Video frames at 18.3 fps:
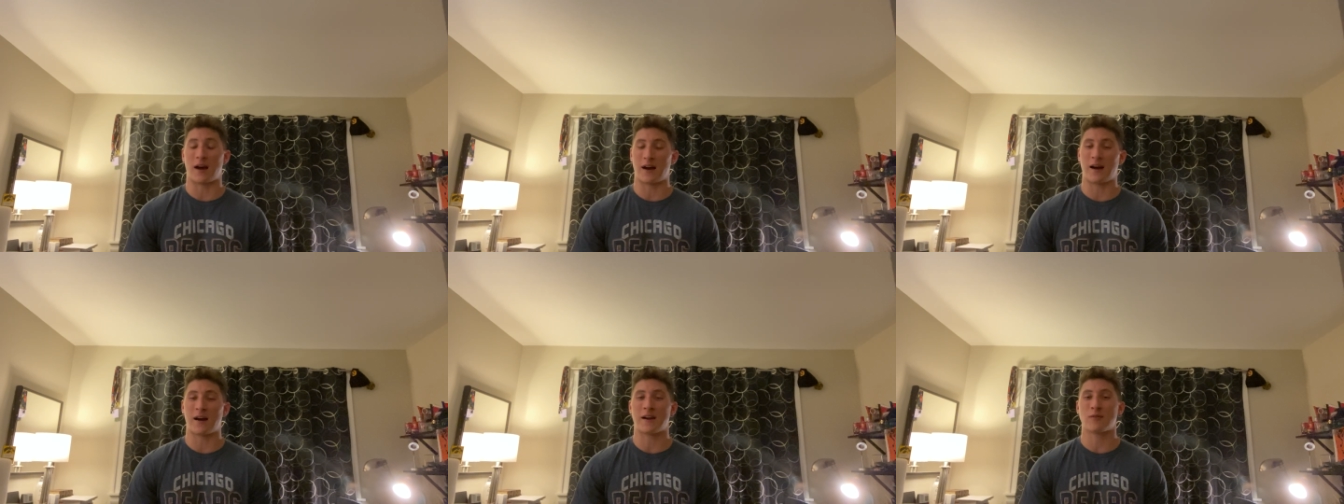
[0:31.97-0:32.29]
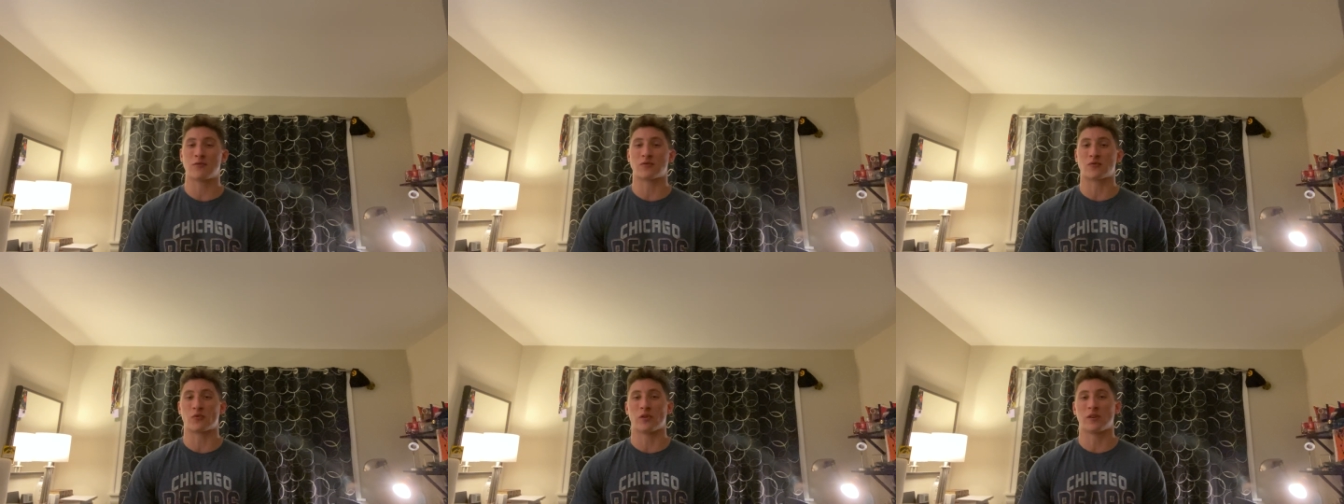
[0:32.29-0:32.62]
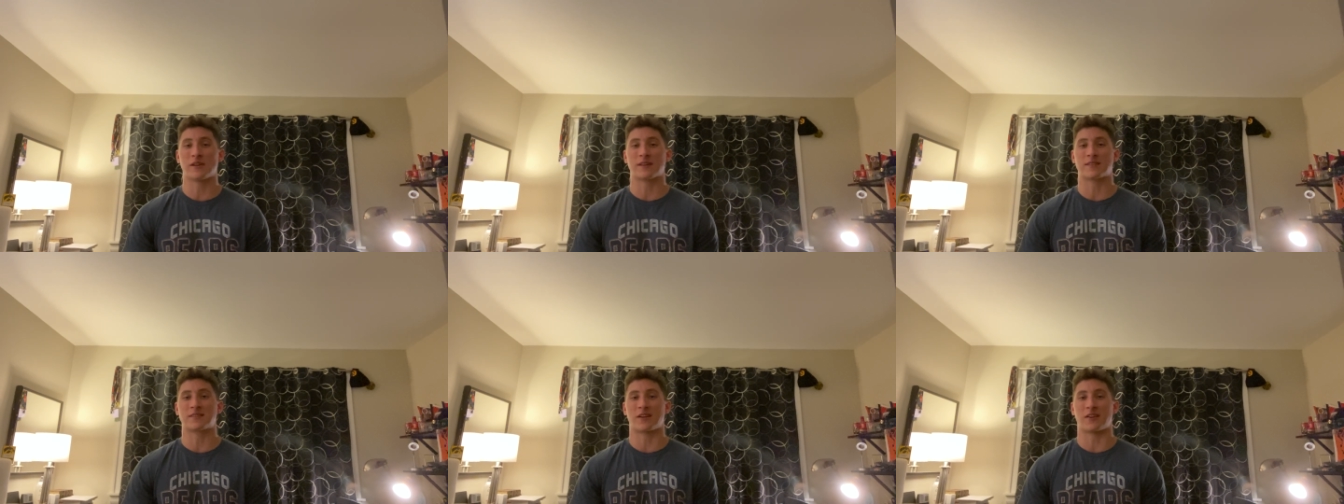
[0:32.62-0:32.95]
I was
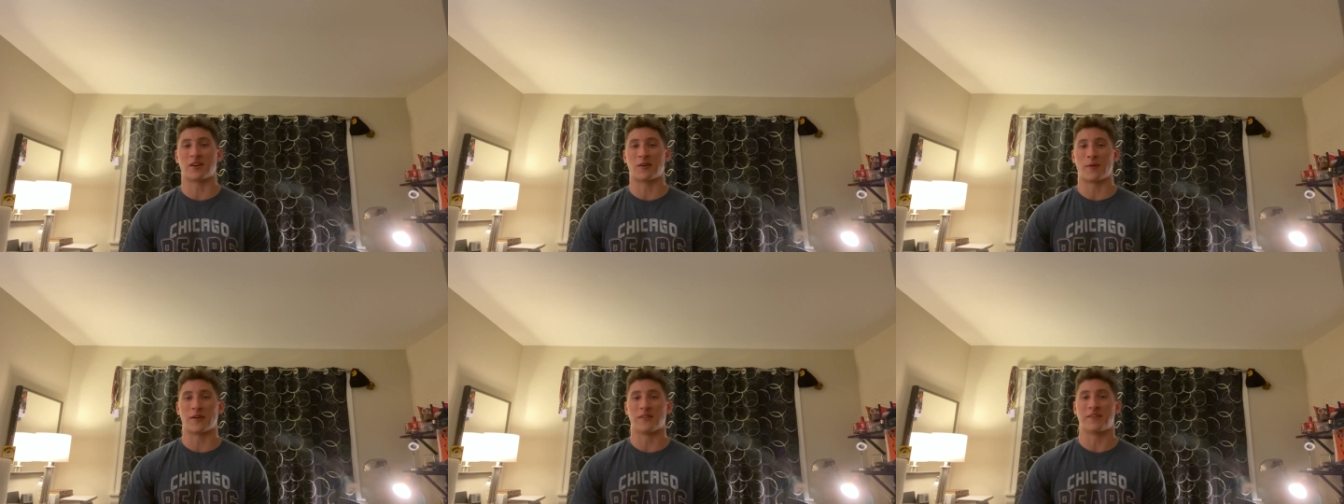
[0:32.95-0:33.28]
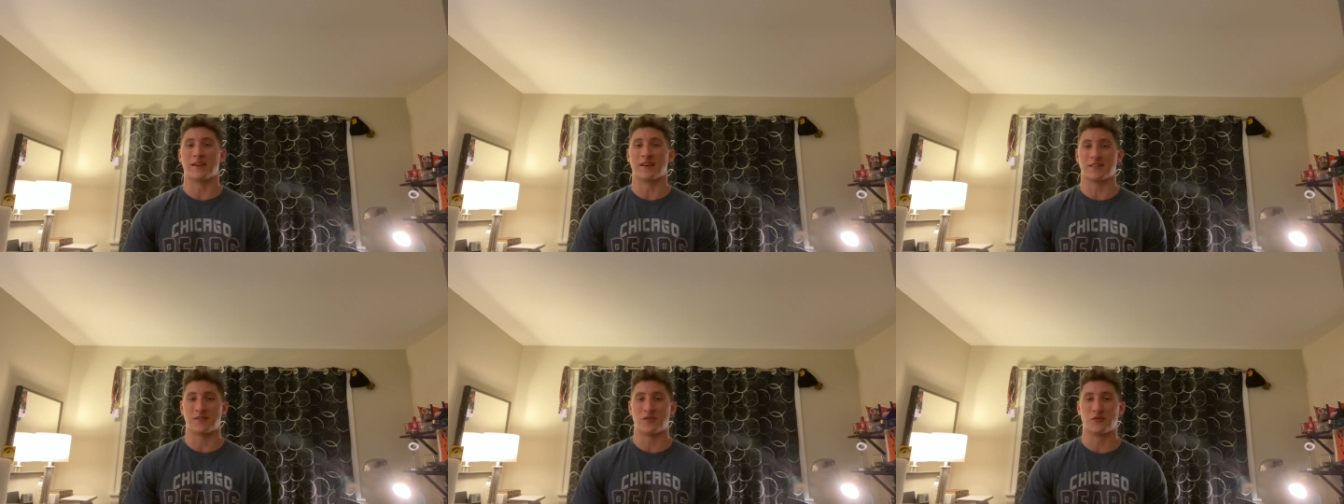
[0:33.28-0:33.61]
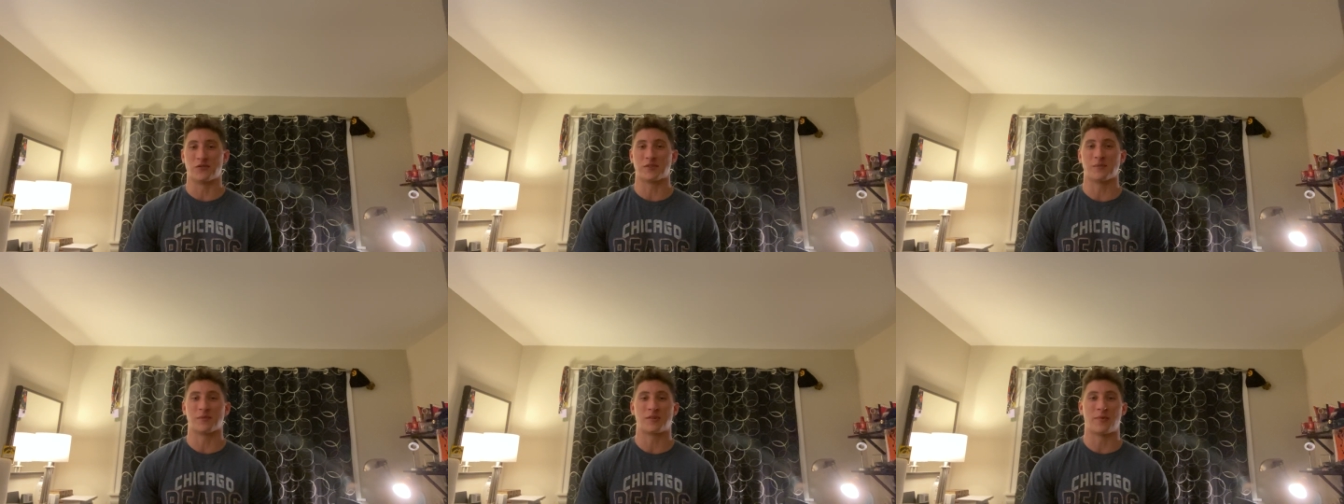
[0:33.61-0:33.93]
really excited about Dazz
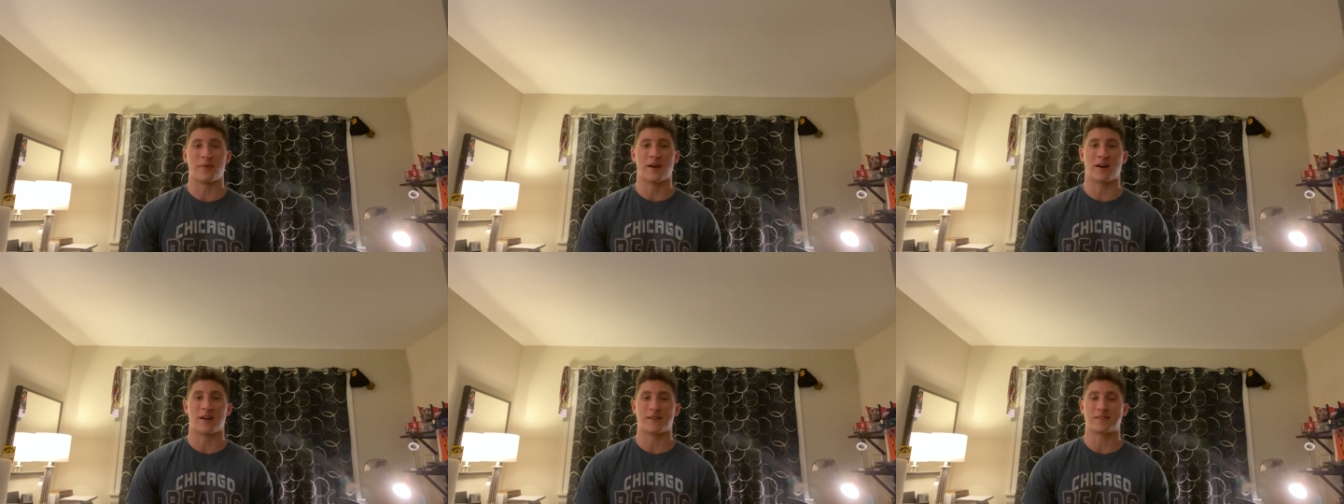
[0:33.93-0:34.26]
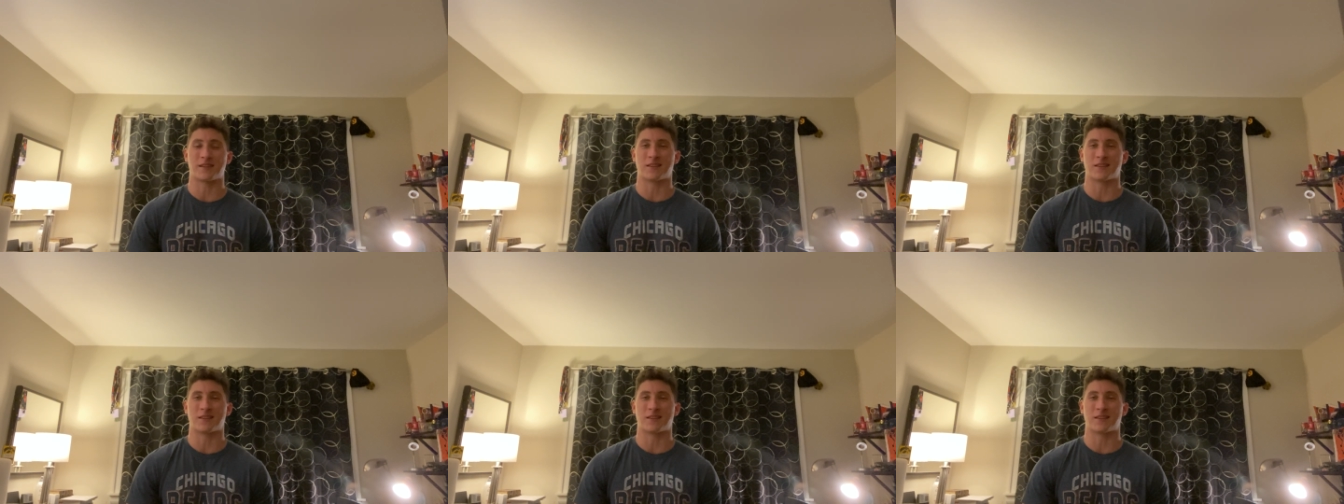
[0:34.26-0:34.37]
Newsome, to be honest.